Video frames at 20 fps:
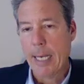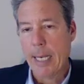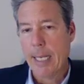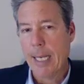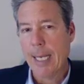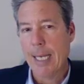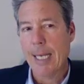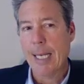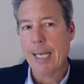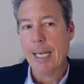
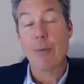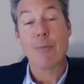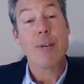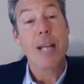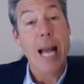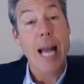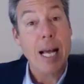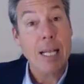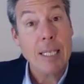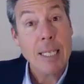But
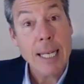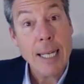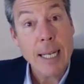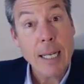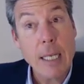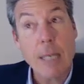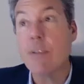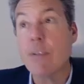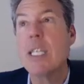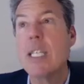in
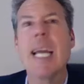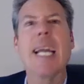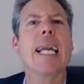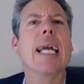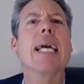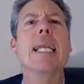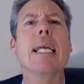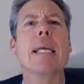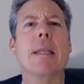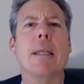reality, if
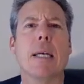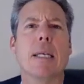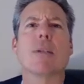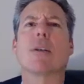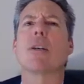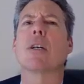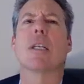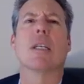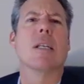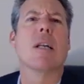you take
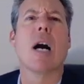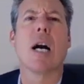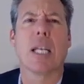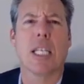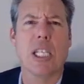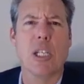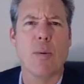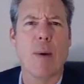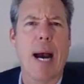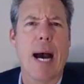anything, they're
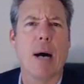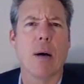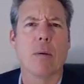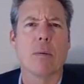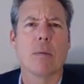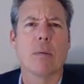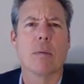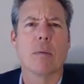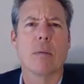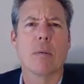gonna knock
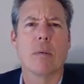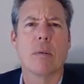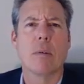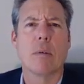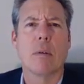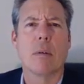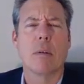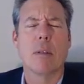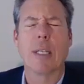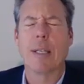you out.
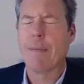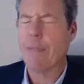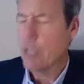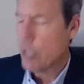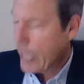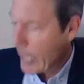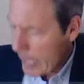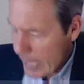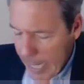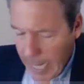
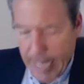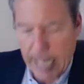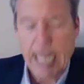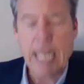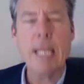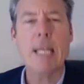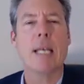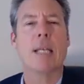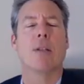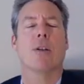If you
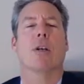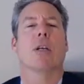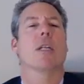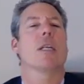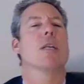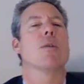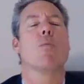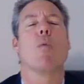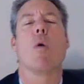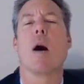take
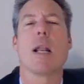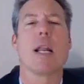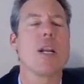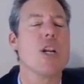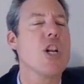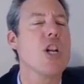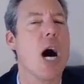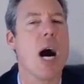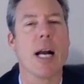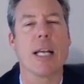anything, they're gonna
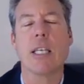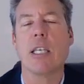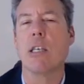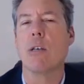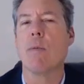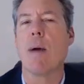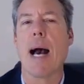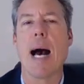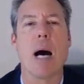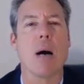wanna
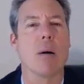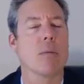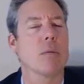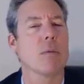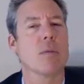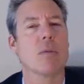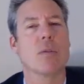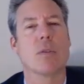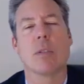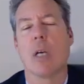knock you
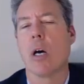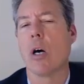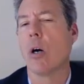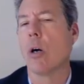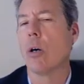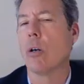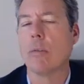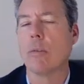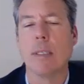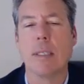out.
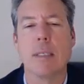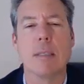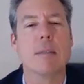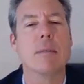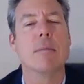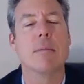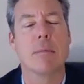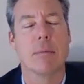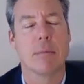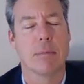
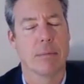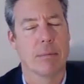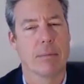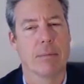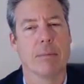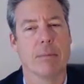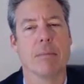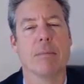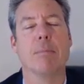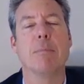So
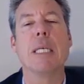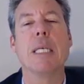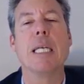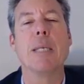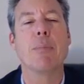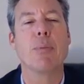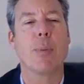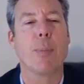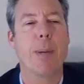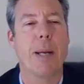
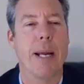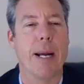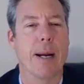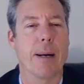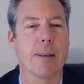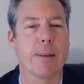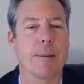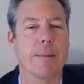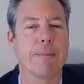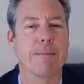be
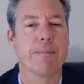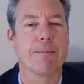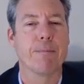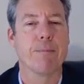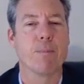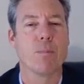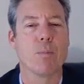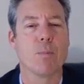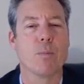prepared.